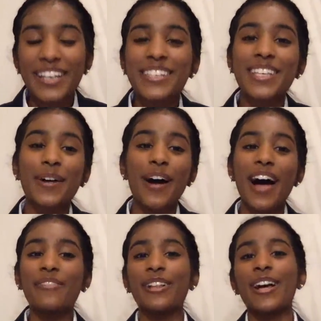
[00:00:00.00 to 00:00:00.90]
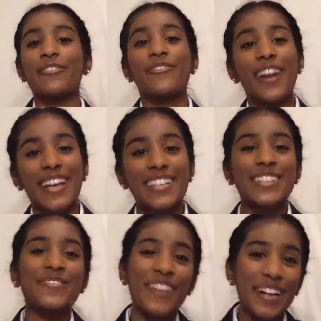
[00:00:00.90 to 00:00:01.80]
So I have a lot of friends
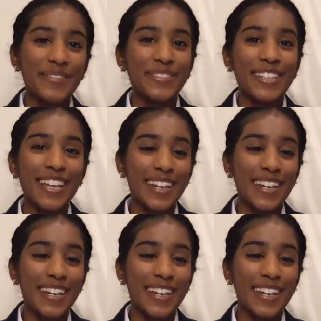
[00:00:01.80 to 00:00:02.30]
and family,